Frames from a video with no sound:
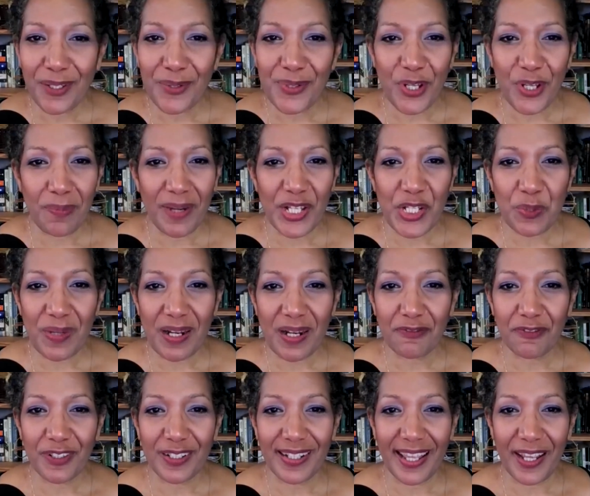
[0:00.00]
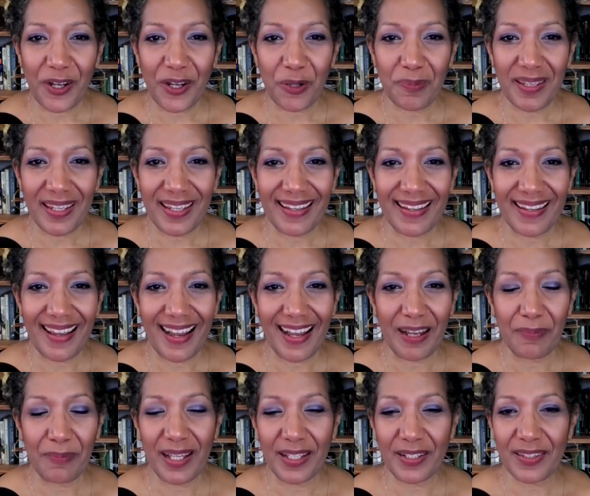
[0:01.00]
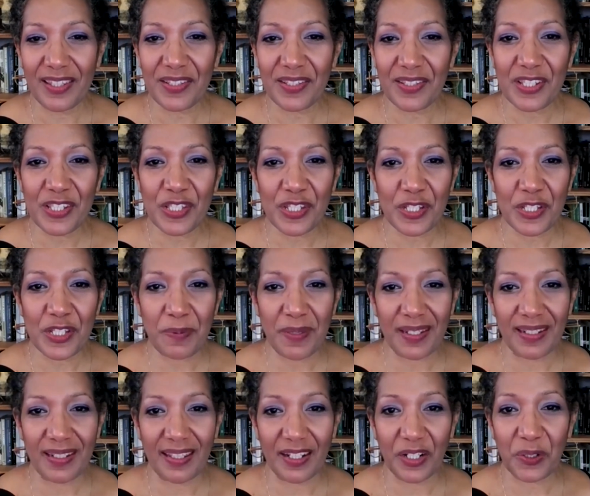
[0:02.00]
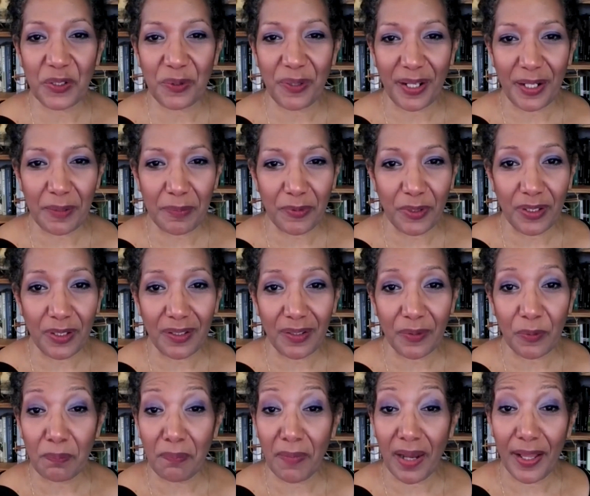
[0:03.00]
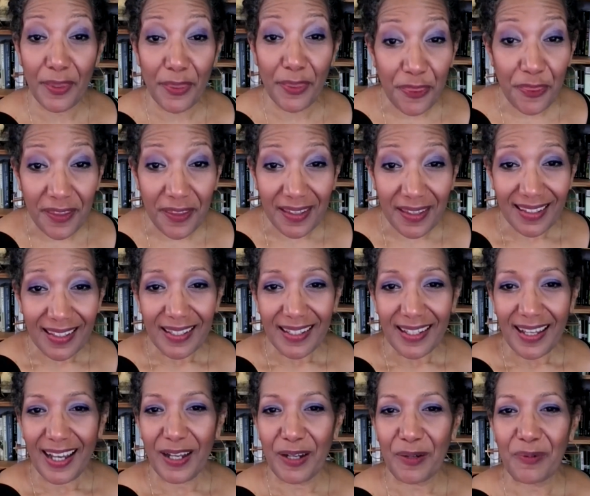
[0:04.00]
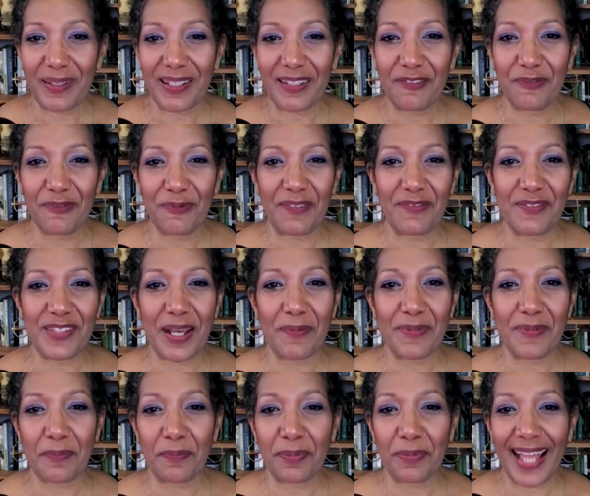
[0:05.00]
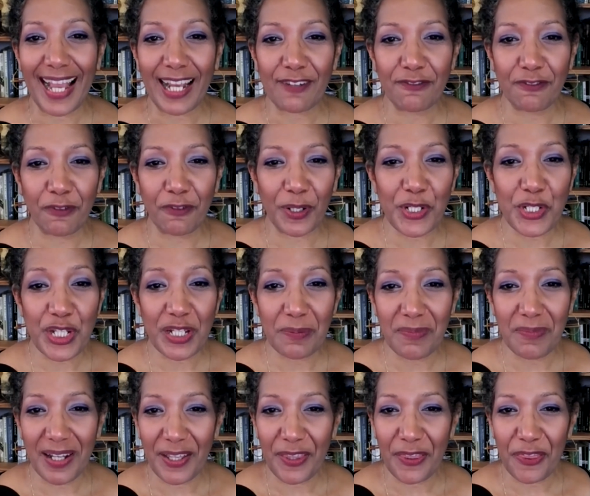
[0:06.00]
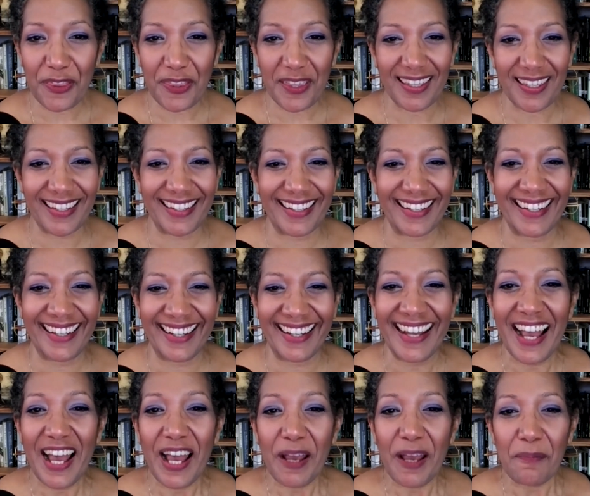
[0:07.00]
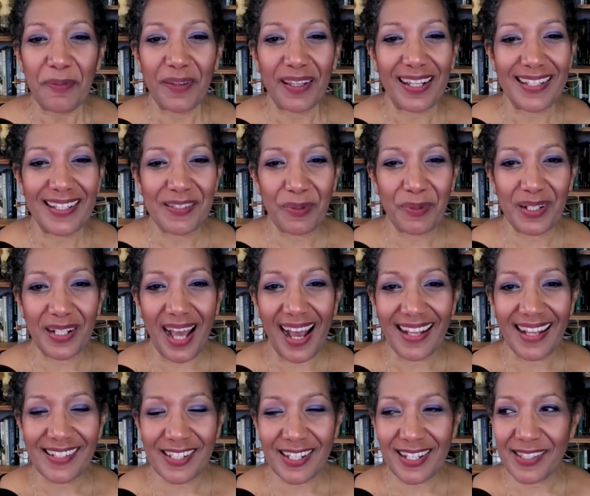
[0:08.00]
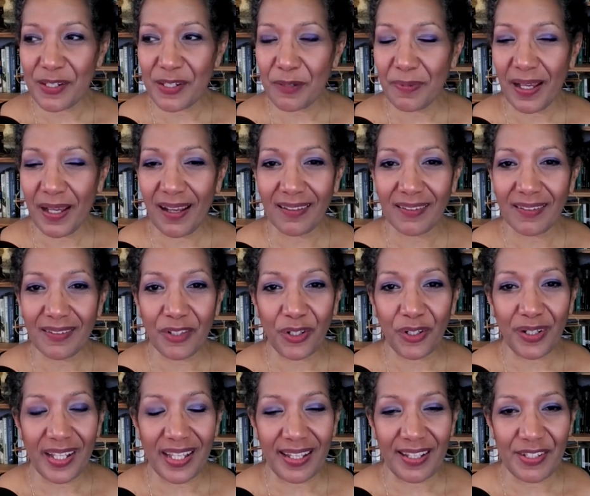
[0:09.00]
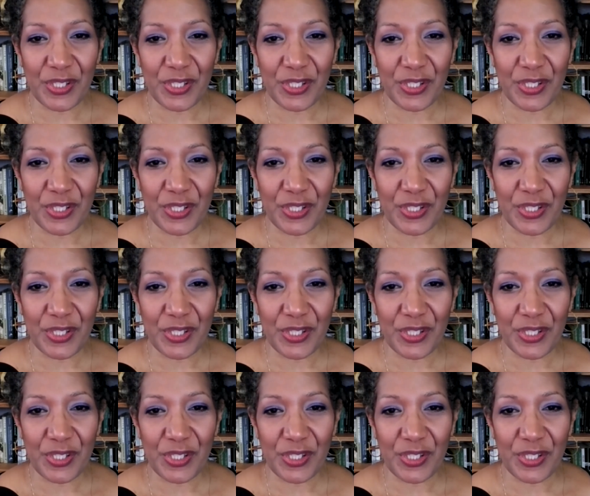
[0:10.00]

you so much, Reverend Naomi. This has just been an incredible month. We've dubbed it Black Fortune Month because we're not just about learning